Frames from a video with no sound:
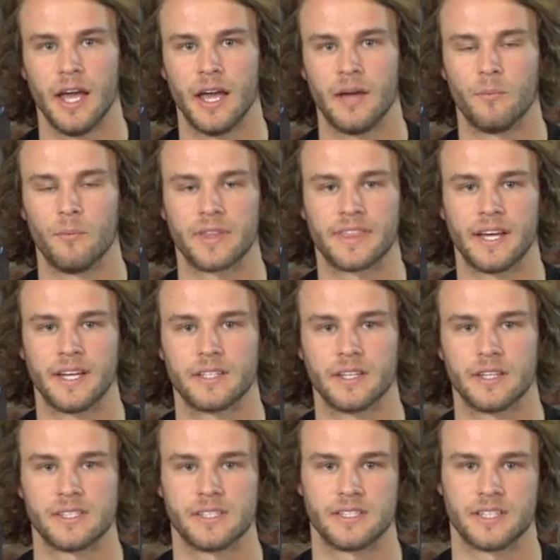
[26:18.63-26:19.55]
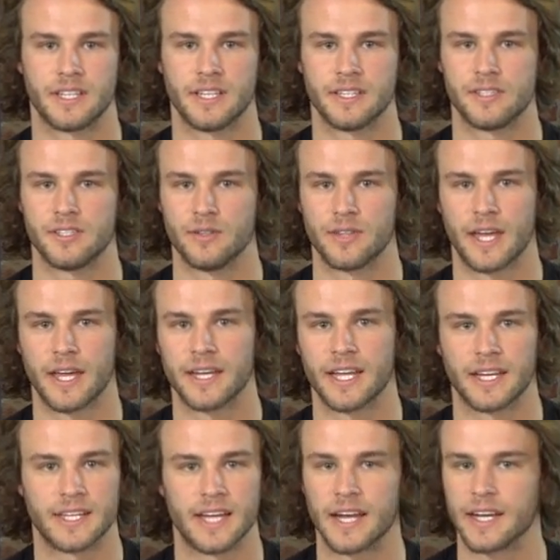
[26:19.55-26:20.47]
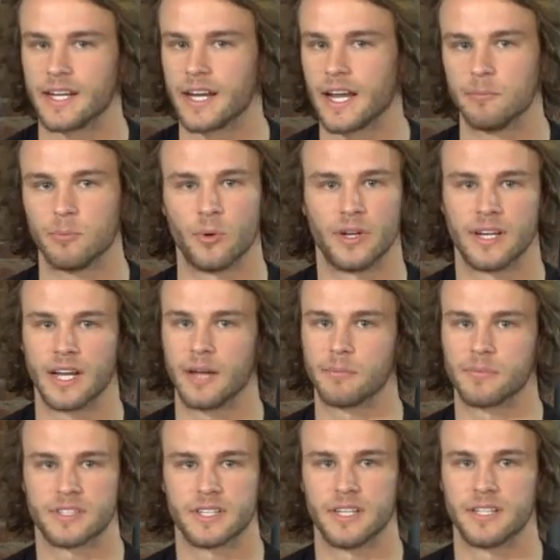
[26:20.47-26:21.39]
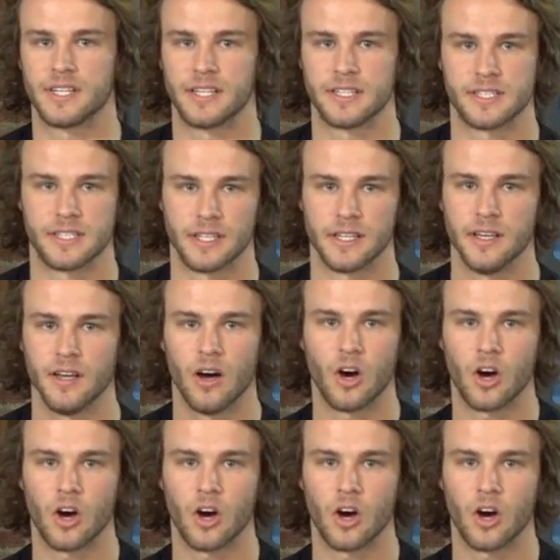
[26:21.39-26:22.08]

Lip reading: And what that does is it gets you that like 99.9% density.